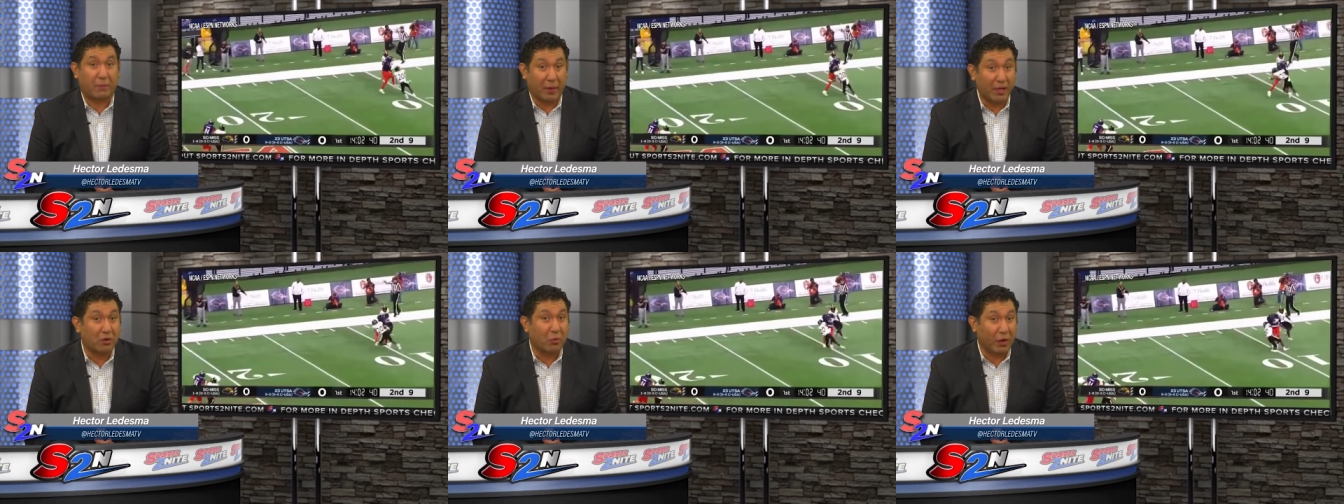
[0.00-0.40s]

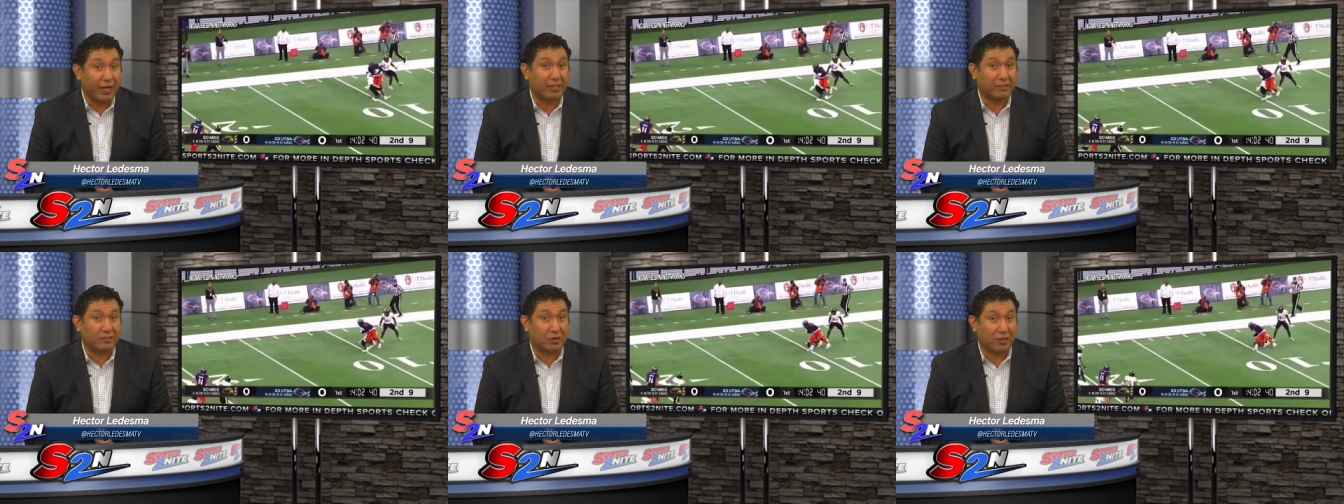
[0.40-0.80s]
big
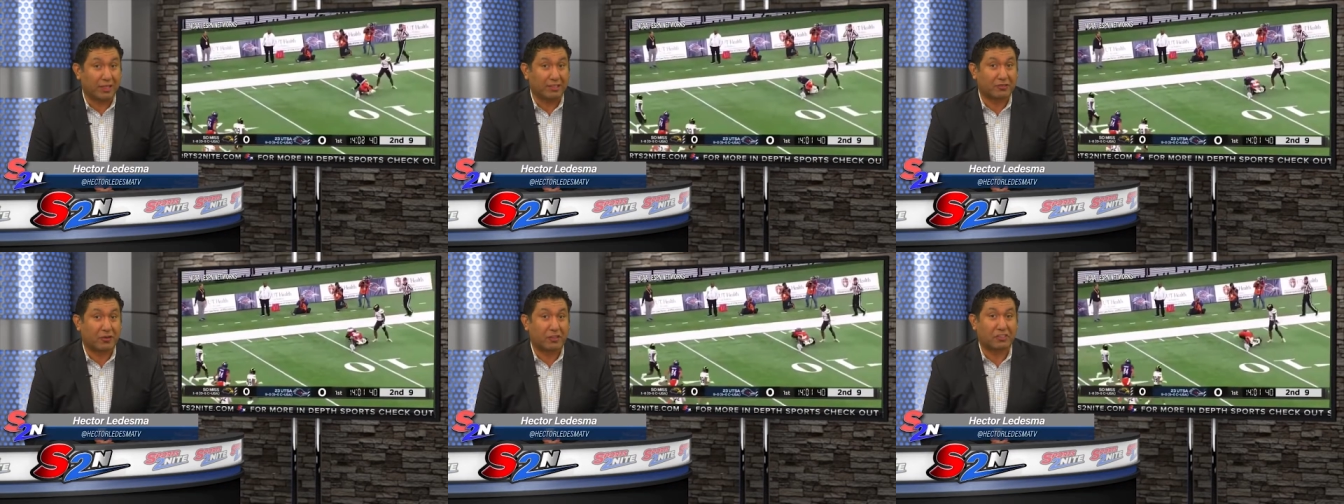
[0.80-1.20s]
wins through
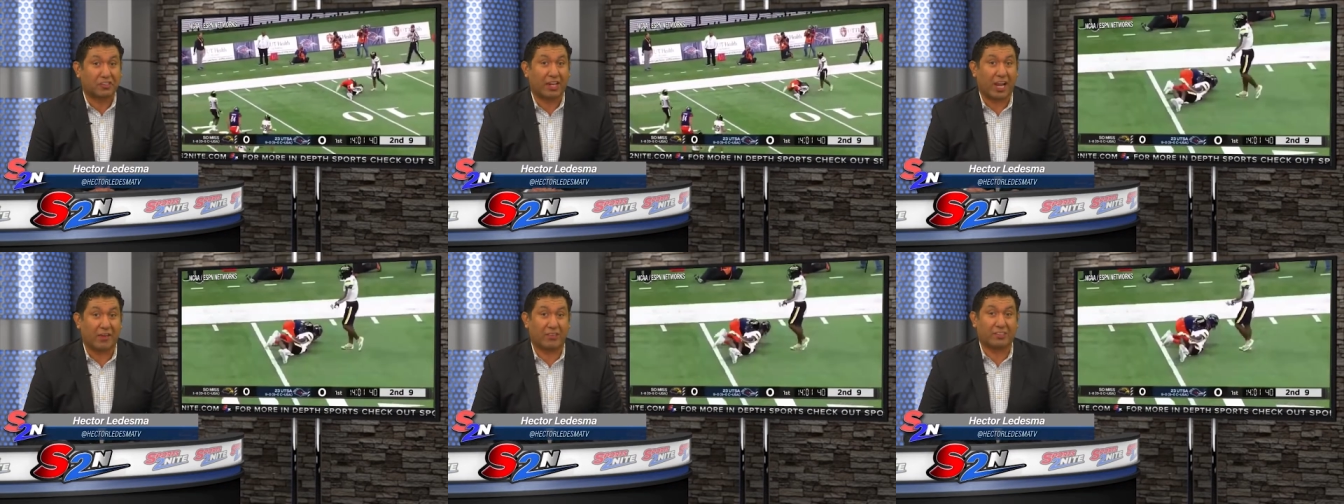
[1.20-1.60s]
these first
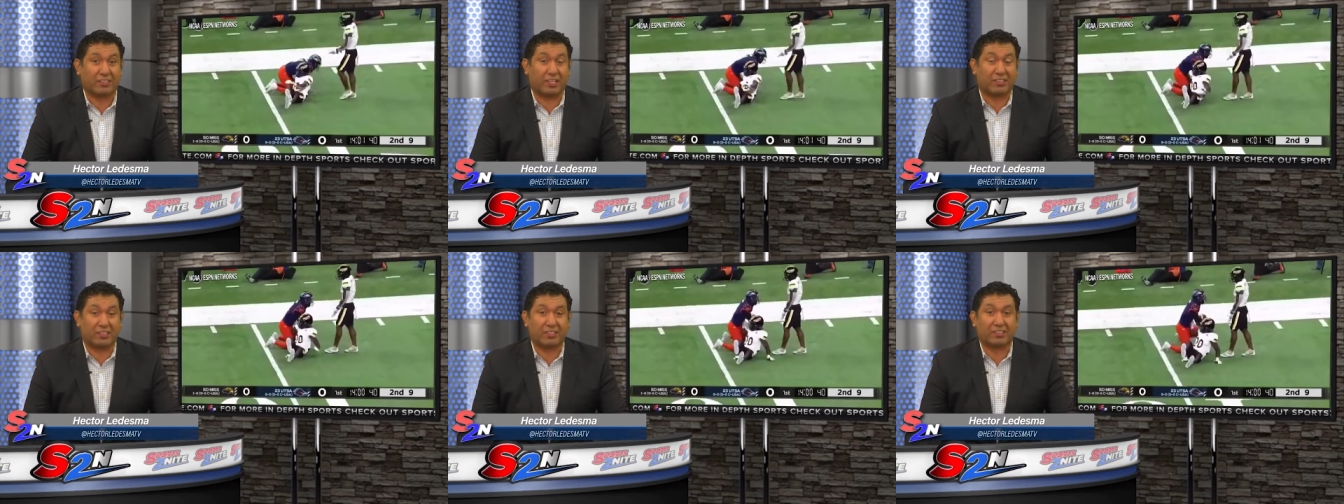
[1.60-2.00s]
11
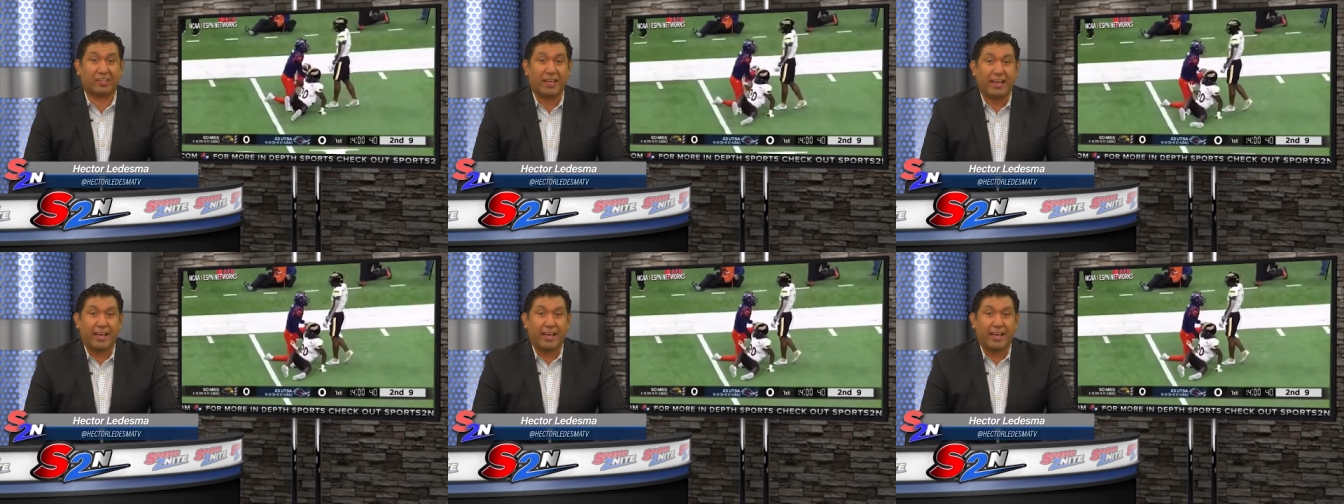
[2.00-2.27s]
seasons,